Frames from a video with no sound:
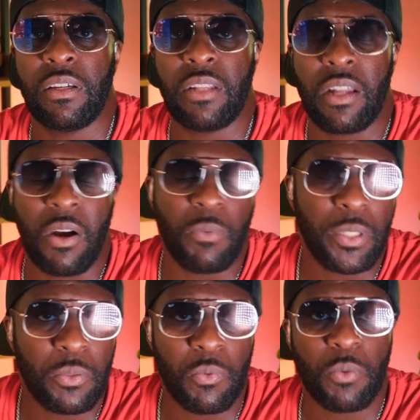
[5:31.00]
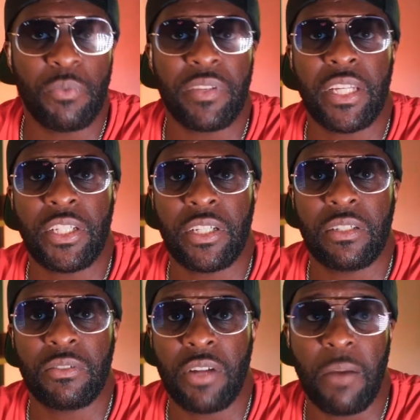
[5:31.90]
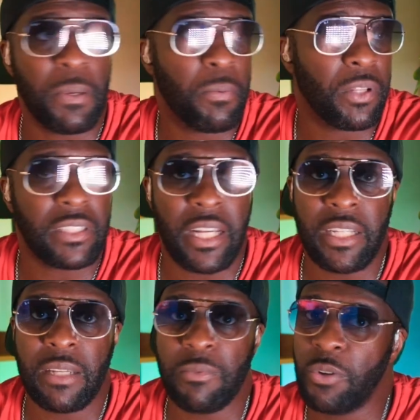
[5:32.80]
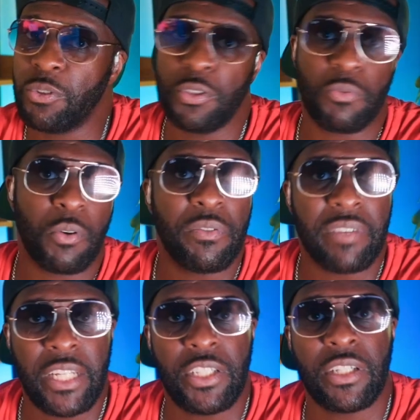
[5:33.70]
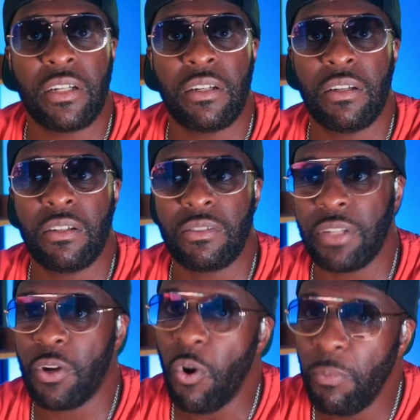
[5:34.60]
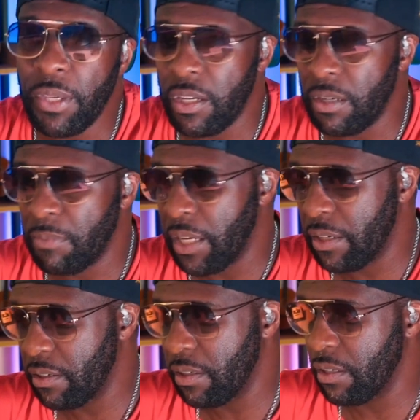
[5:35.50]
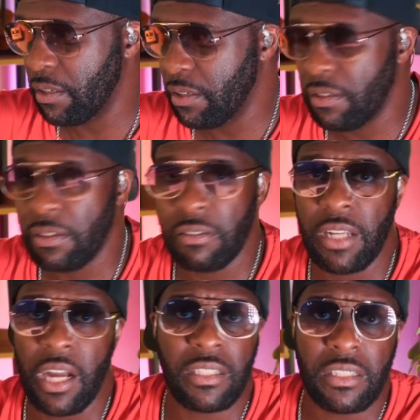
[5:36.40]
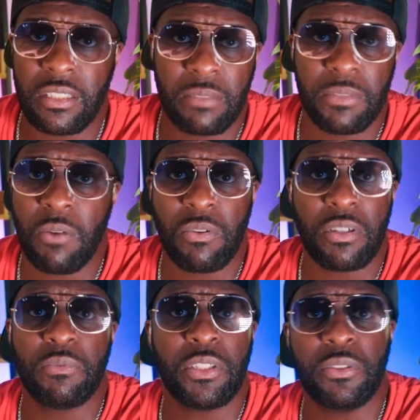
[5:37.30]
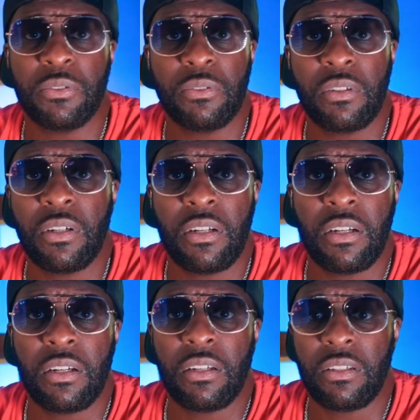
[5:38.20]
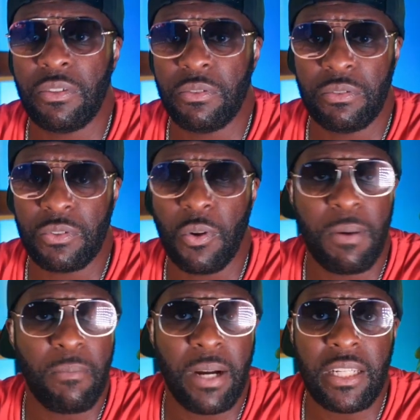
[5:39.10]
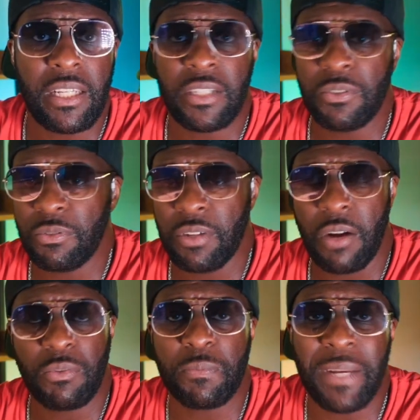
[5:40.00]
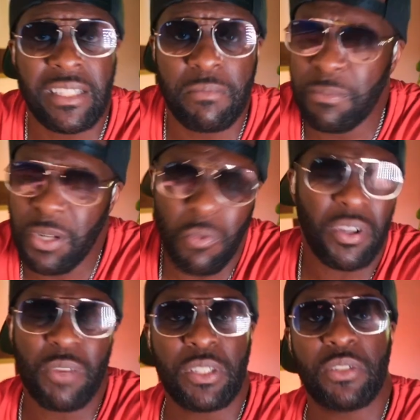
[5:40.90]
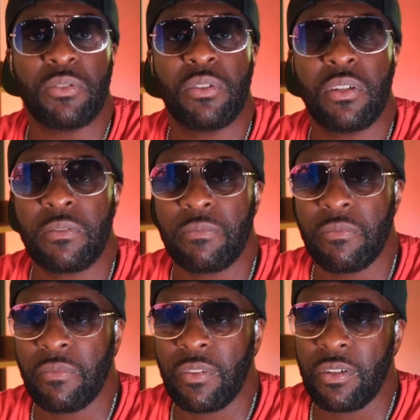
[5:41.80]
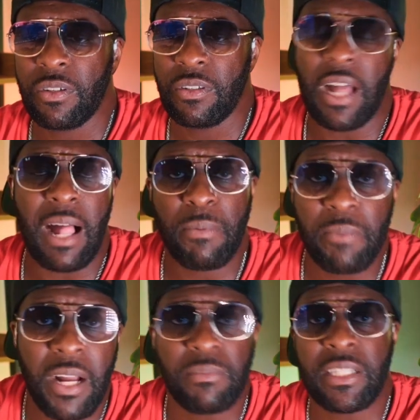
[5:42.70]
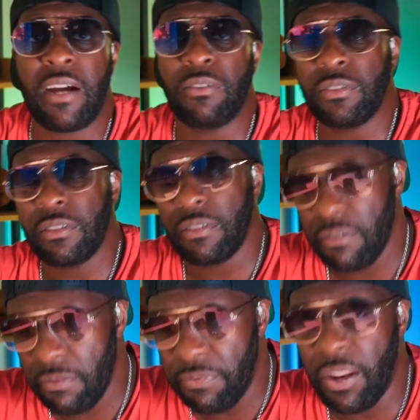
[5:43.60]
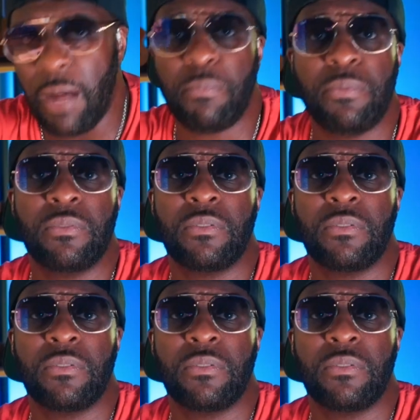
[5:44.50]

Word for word: And they're like, oh, we didn't work with Kaysha. So now people are telling them, yo, you should work with Kaysha. So they call me, and I'm like, uh, nah, niggas, I'm not working with you. You stole my money, and you're not respecting me. I'm not working with you. The album comes out, flop.